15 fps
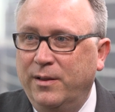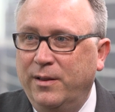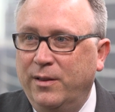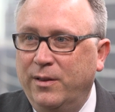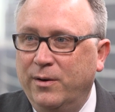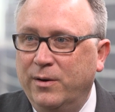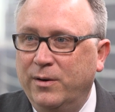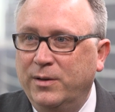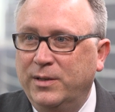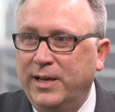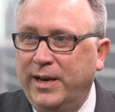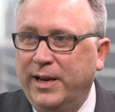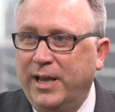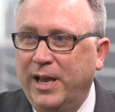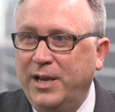their
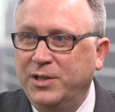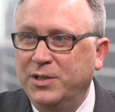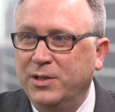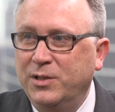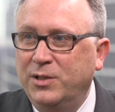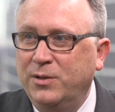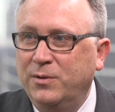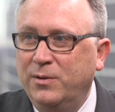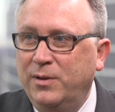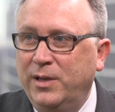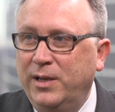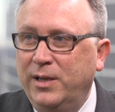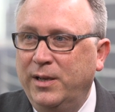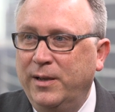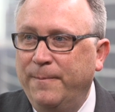dedication to
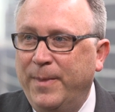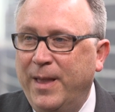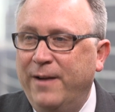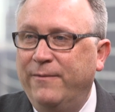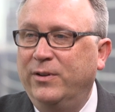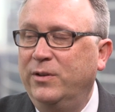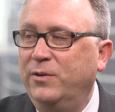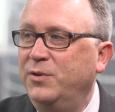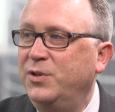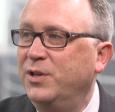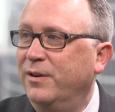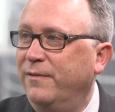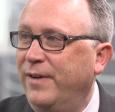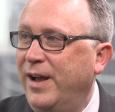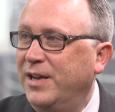the evolution
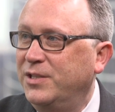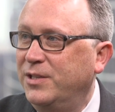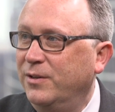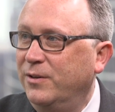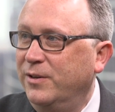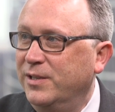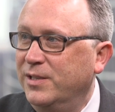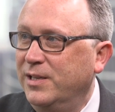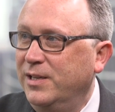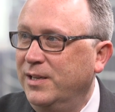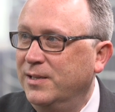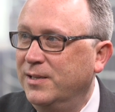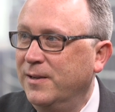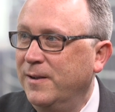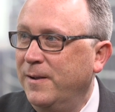of vascular disease.